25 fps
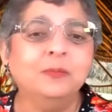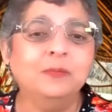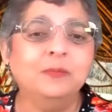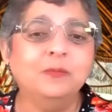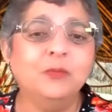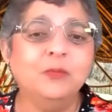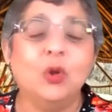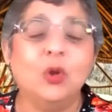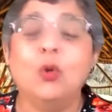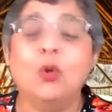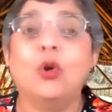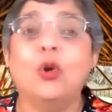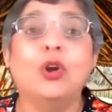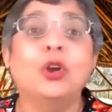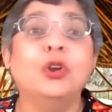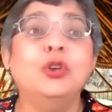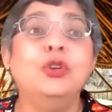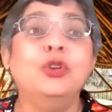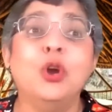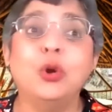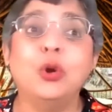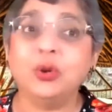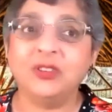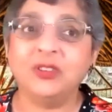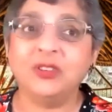or
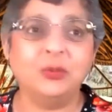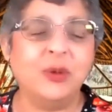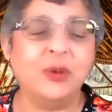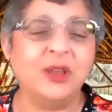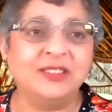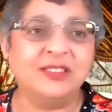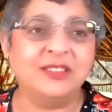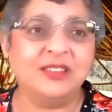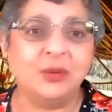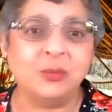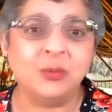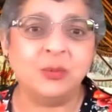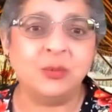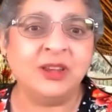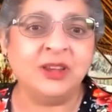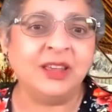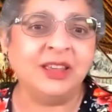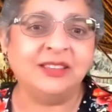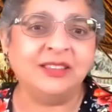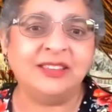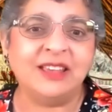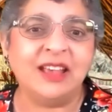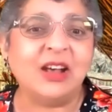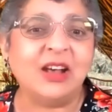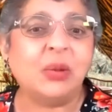notice when someone
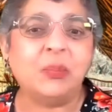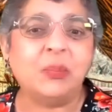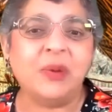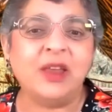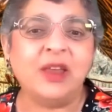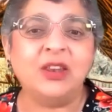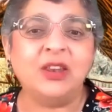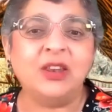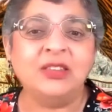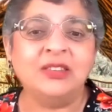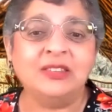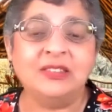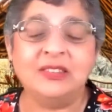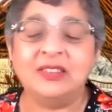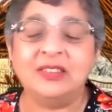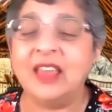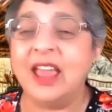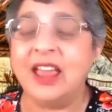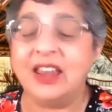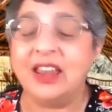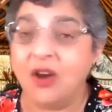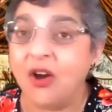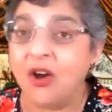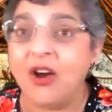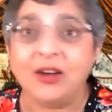needs help and
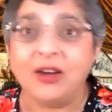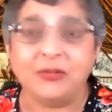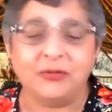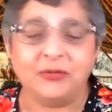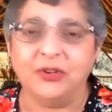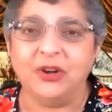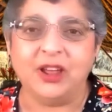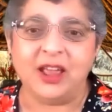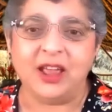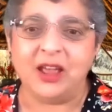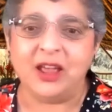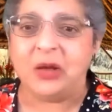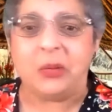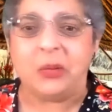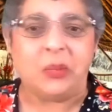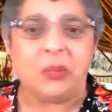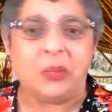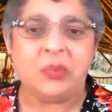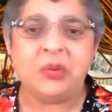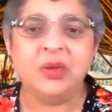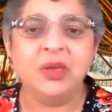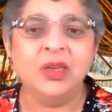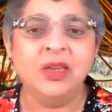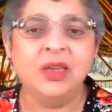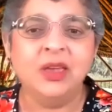offer to help,
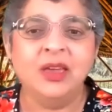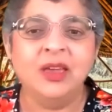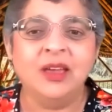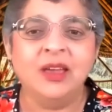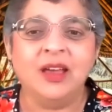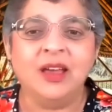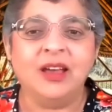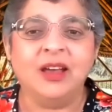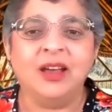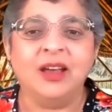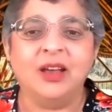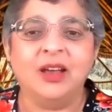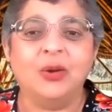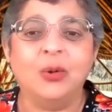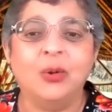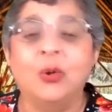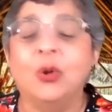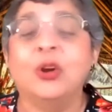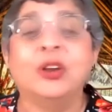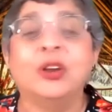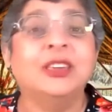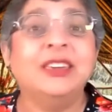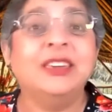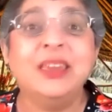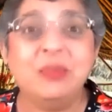
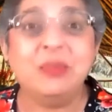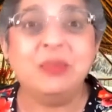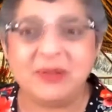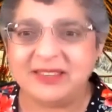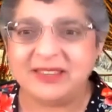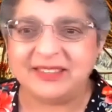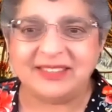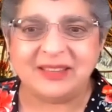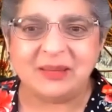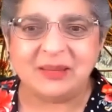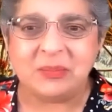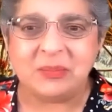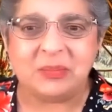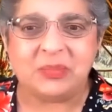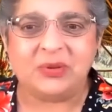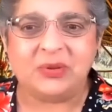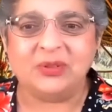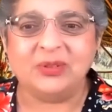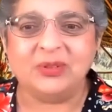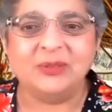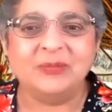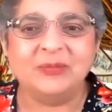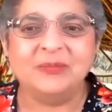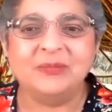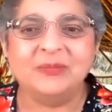or keep it
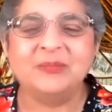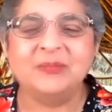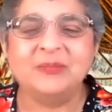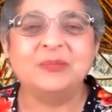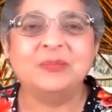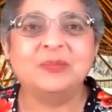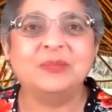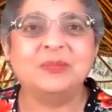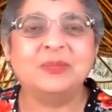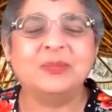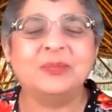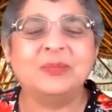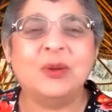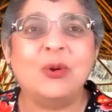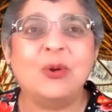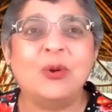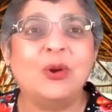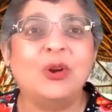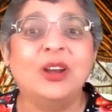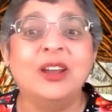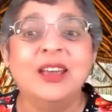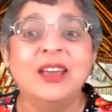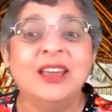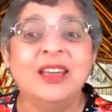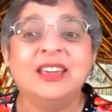simple,
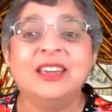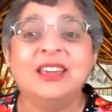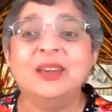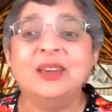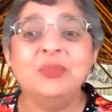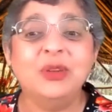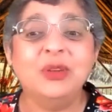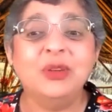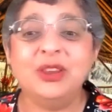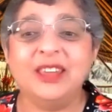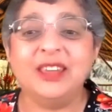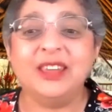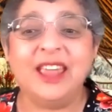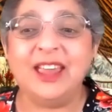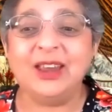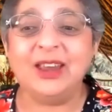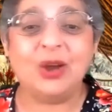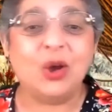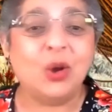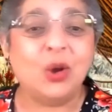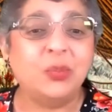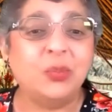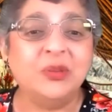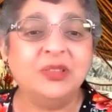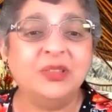or communicate
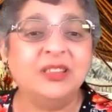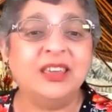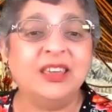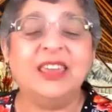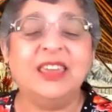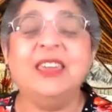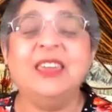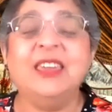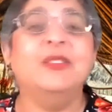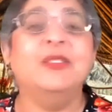openly even